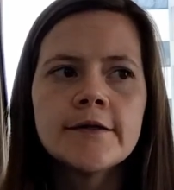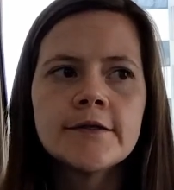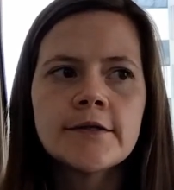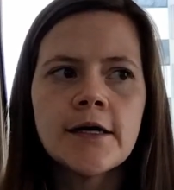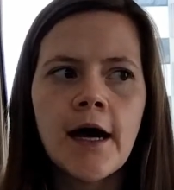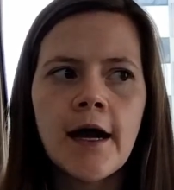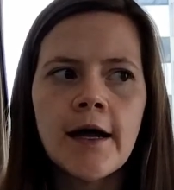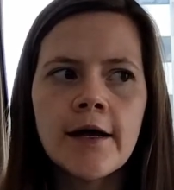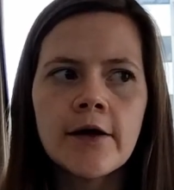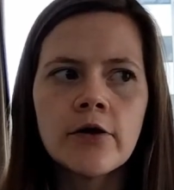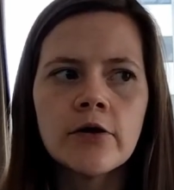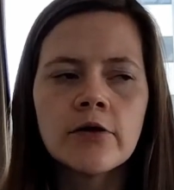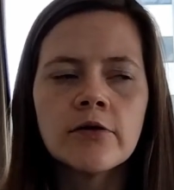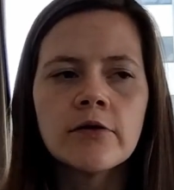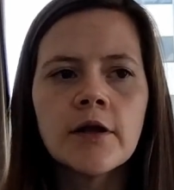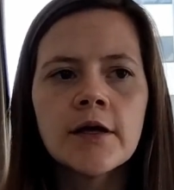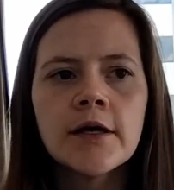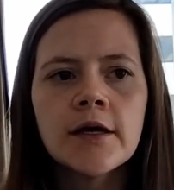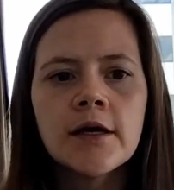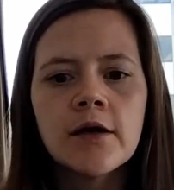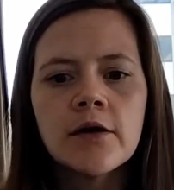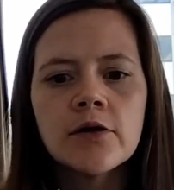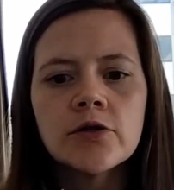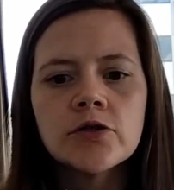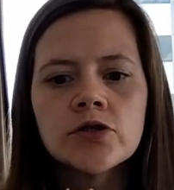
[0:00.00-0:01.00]
tired,
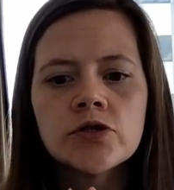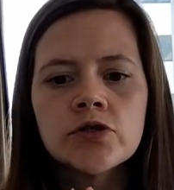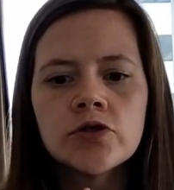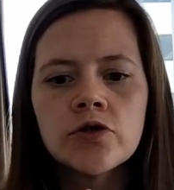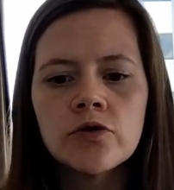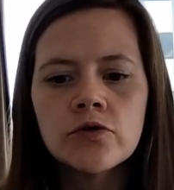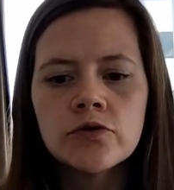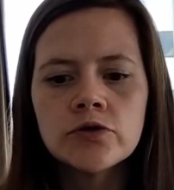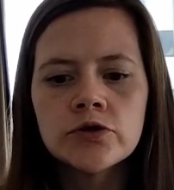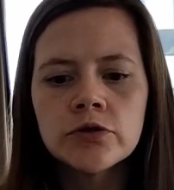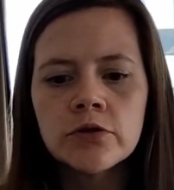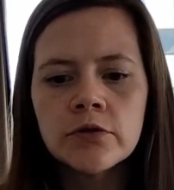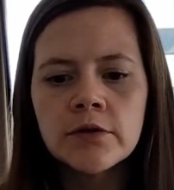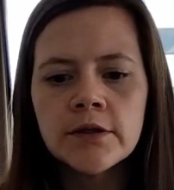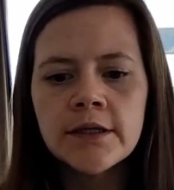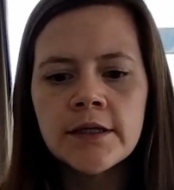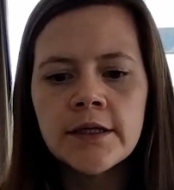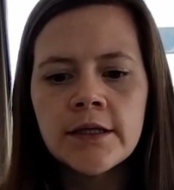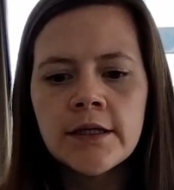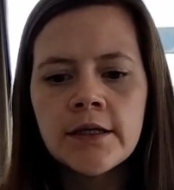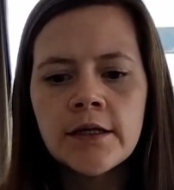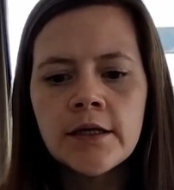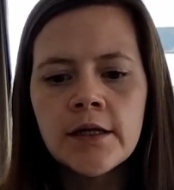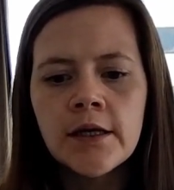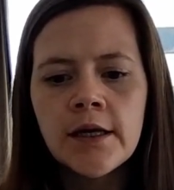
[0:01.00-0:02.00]
like
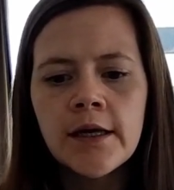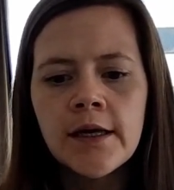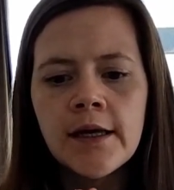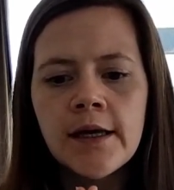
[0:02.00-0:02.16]
socially,